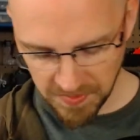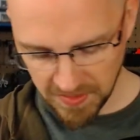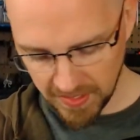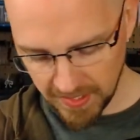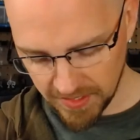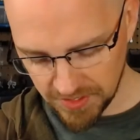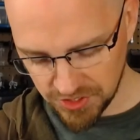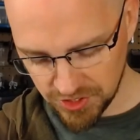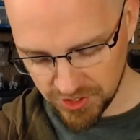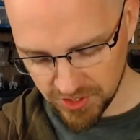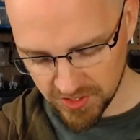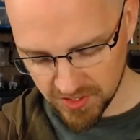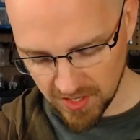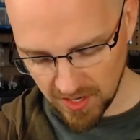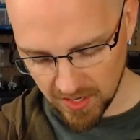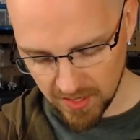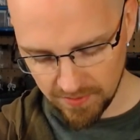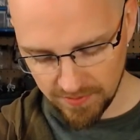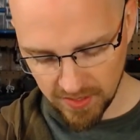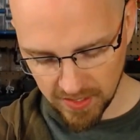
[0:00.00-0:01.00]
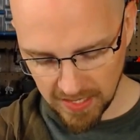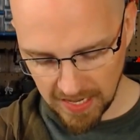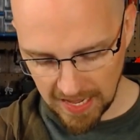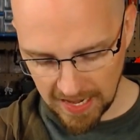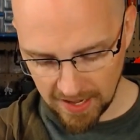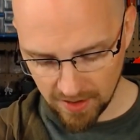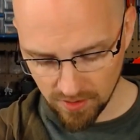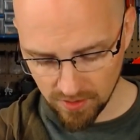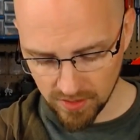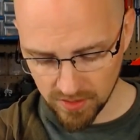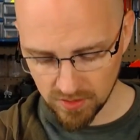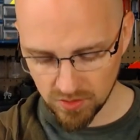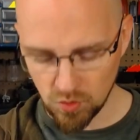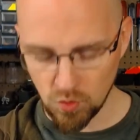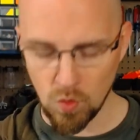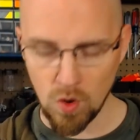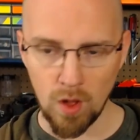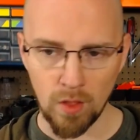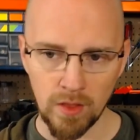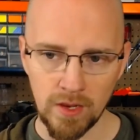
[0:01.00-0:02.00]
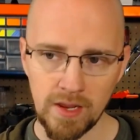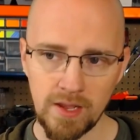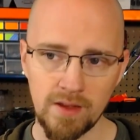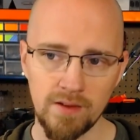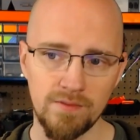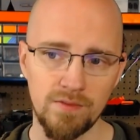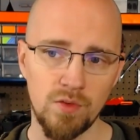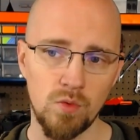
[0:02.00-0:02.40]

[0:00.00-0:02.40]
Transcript: It's just kind of an inherent quality of